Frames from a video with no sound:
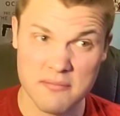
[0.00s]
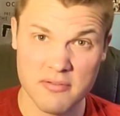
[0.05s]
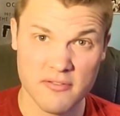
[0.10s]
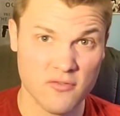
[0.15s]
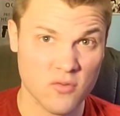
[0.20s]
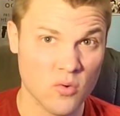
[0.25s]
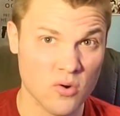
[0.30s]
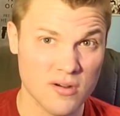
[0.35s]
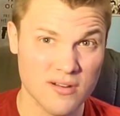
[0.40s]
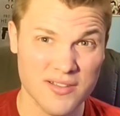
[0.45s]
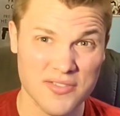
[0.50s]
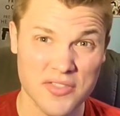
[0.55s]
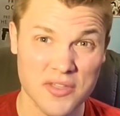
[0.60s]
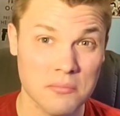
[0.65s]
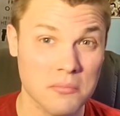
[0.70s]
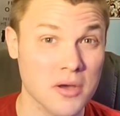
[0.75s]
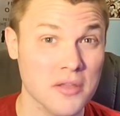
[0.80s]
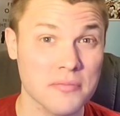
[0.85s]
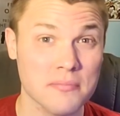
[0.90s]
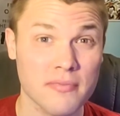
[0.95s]
before, the
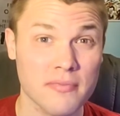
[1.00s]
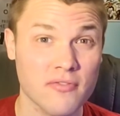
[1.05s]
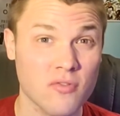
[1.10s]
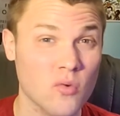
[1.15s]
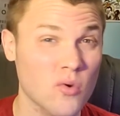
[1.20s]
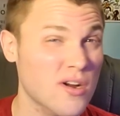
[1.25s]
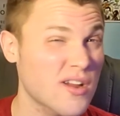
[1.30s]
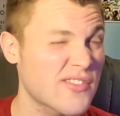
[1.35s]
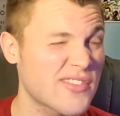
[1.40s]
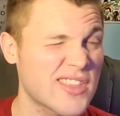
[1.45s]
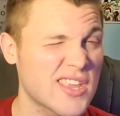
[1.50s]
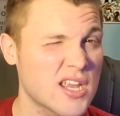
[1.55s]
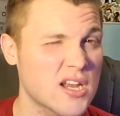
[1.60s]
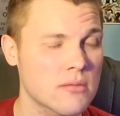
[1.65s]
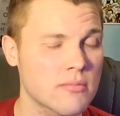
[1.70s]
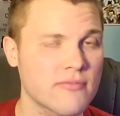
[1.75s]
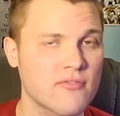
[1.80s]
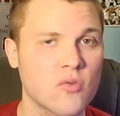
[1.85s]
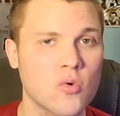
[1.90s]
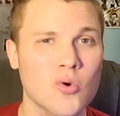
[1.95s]
month before, the year
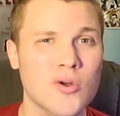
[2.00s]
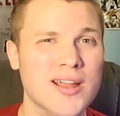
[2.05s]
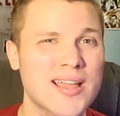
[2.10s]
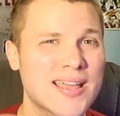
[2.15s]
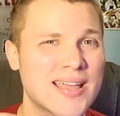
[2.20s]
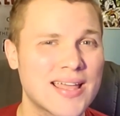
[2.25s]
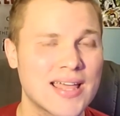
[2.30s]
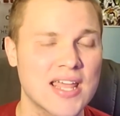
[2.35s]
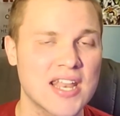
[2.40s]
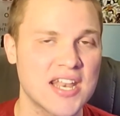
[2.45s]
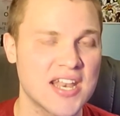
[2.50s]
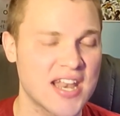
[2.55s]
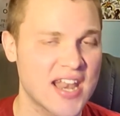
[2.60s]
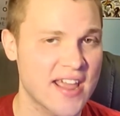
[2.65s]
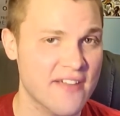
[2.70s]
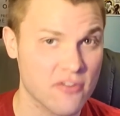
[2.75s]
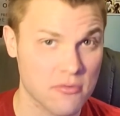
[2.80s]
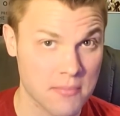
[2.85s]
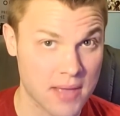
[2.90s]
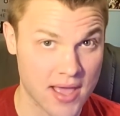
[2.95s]
before
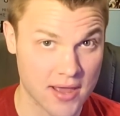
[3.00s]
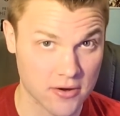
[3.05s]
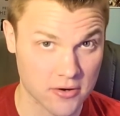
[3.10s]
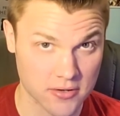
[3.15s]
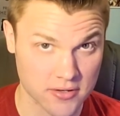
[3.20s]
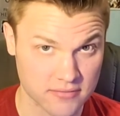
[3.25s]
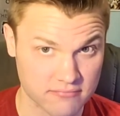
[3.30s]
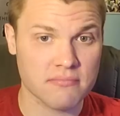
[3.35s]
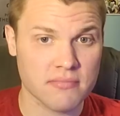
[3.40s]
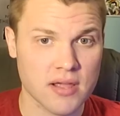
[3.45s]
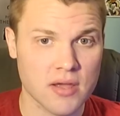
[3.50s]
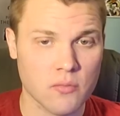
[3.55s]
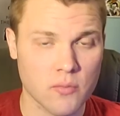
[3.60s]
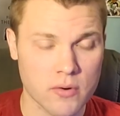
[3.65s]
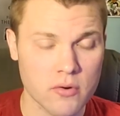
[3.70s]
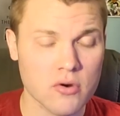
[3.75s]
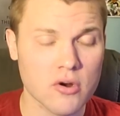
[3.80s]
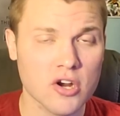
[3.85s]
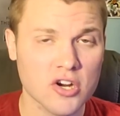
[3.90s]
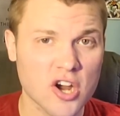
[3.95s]
never mattered. We
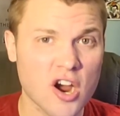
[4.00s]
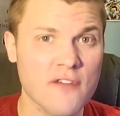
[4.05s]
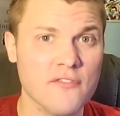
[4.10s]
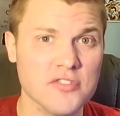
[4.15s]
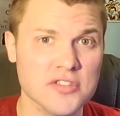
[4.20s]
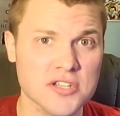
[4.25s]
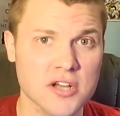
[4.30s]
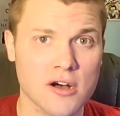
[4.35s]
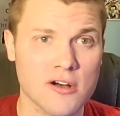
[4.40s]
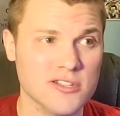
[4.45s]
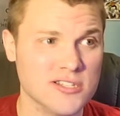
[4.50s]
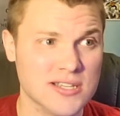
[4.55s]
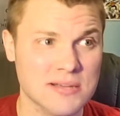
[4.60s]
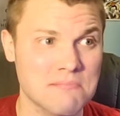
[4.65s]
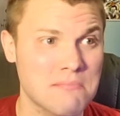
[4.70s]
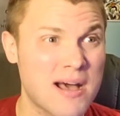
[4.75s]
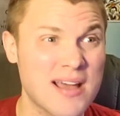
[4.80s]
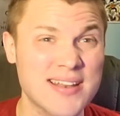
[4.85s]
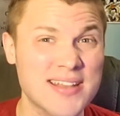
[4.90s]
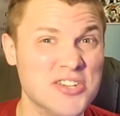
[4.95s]
were on conference calls.
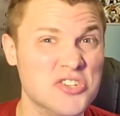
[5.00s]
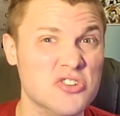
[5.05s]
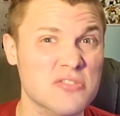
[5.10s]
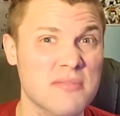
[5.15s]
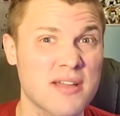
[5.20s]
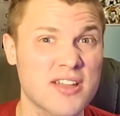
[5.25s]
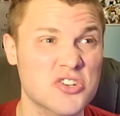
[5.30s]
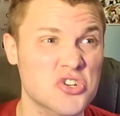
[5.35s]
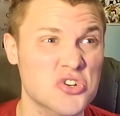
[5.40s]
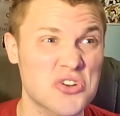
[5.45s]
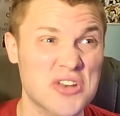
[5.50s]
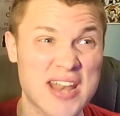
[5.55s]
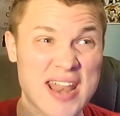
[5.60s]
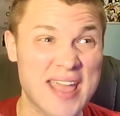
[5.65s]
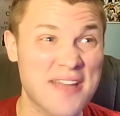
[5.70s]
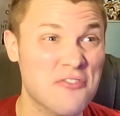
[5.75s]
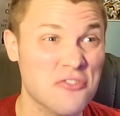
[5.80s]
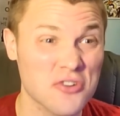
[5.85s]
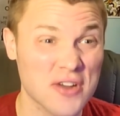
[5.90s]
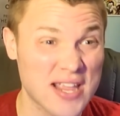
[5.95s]
My district manager
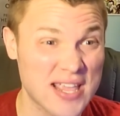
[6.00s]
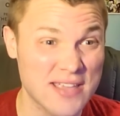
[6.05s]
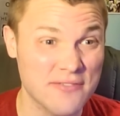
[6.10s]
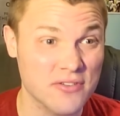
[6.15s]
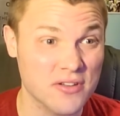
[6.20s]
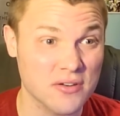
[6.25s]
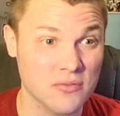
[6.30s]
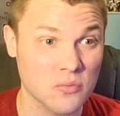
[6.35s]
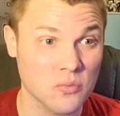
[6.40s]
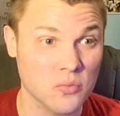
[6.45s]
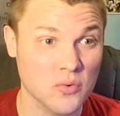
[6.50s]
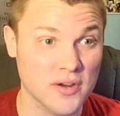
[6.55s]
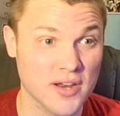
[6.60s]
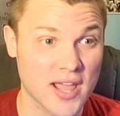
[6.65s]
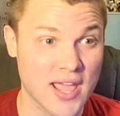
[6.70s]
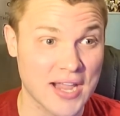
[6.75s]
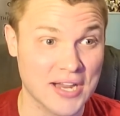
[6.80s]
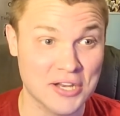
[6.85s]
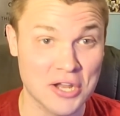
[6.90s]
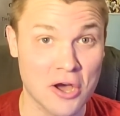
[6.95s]
never even would
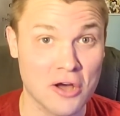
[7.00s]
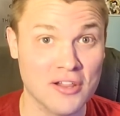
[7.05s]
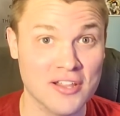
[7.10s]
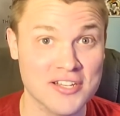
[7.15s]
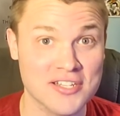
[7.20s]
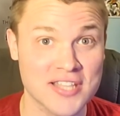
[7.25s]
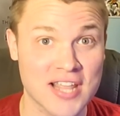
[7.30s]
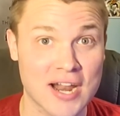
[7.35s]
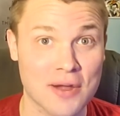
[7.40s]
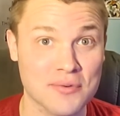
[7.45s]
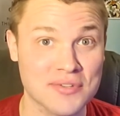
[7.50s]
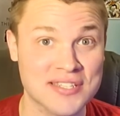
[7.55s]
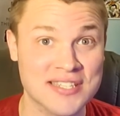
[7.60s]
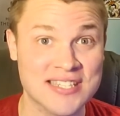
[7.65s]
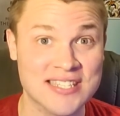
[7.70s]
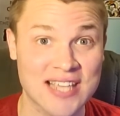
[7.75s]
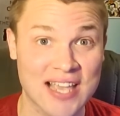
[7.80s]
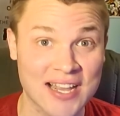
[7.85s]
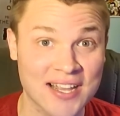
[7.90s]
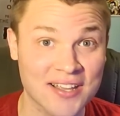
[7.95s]
acknowledge that I was
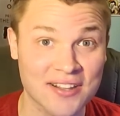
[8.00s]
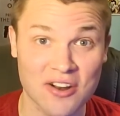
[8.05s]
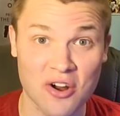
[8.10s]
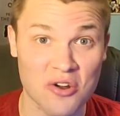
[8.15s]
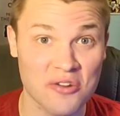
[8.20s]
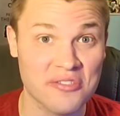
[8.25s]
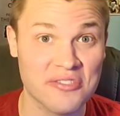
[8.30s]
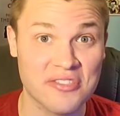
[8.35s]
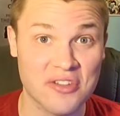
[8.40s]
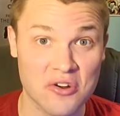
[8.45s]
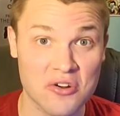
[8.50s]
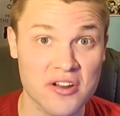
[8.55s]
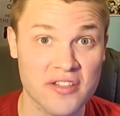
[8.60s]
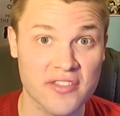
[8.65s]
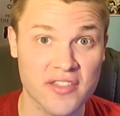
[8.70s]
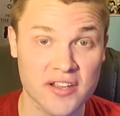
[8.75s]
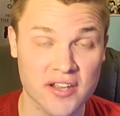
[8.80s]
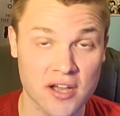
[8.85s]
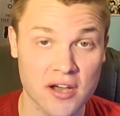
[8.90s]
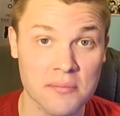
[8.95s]
second or third
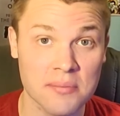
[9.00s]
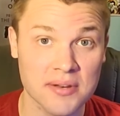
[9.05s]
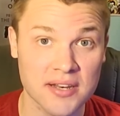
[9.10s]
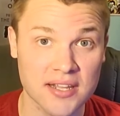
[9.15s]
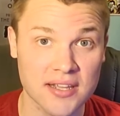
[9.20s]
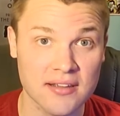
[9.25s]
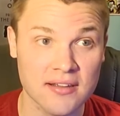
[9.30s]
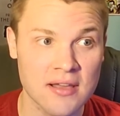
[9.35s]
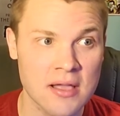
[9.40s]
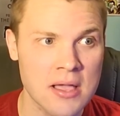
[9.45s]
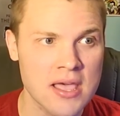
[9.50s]
in the company.